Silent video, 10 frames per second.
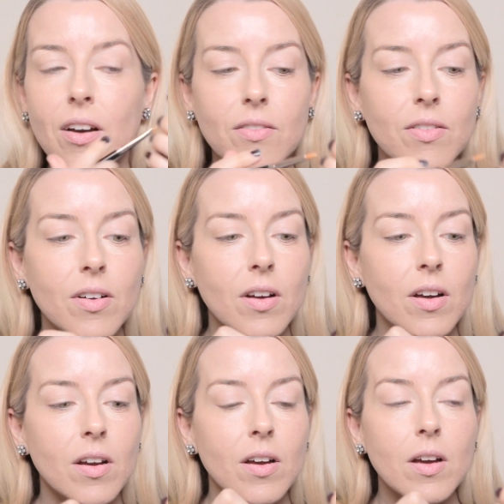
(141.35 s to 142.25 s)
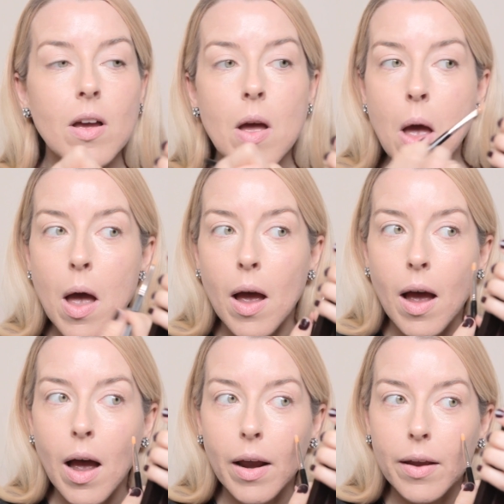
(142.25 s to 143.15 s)
of.
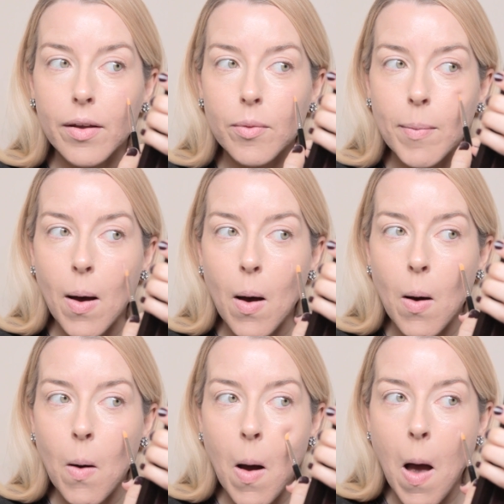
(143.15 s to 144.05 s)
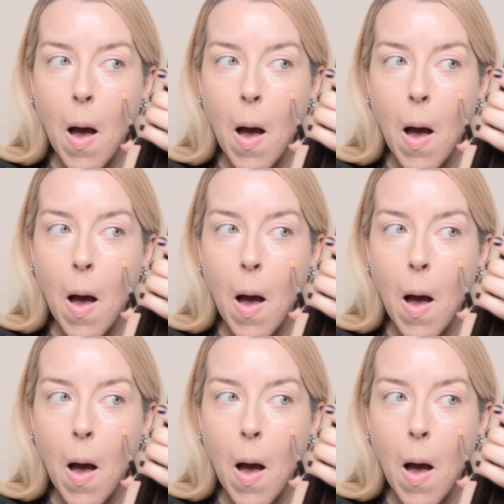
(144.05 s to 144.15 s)
Hi, Gizmo.